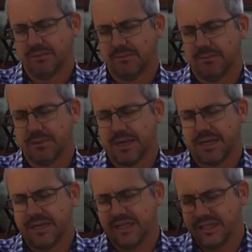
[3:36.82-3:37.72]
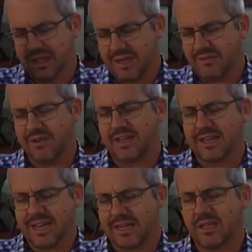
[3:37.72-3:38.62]
but it is living
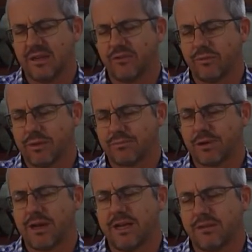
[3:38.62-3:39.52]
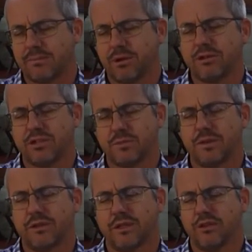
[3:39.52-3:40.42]
and active, and we pray that by your
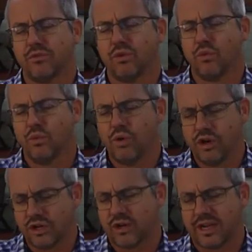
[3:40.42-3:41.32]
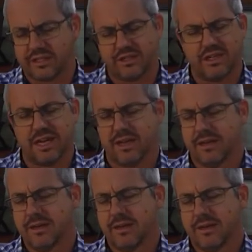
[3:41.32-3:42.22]
Spirit it will work on us today.
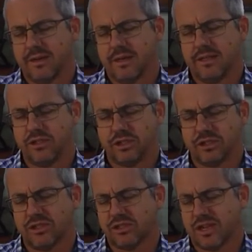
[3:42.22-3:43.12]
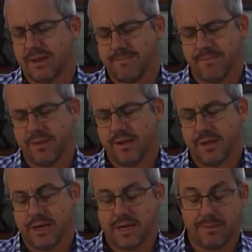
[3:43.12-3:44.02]
In Jesus' name,
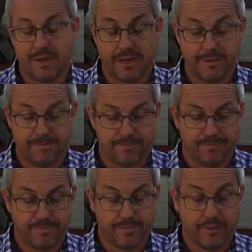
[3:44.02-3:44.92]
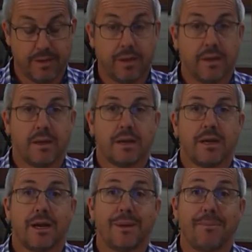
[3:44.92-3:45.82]
amen.
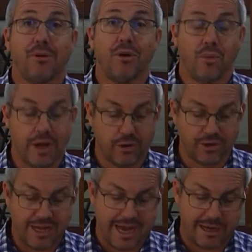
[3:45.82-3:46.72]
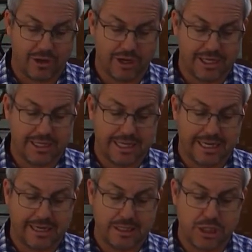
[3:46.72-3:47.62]
I'm at point one on the outline.
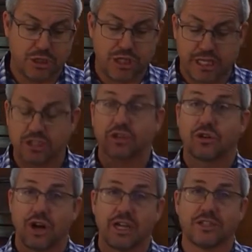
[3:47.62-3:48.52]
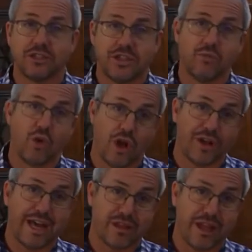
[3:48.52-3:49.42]
There's a crisis in
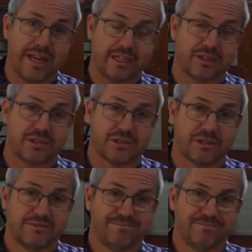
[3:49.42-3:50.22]
world athletics.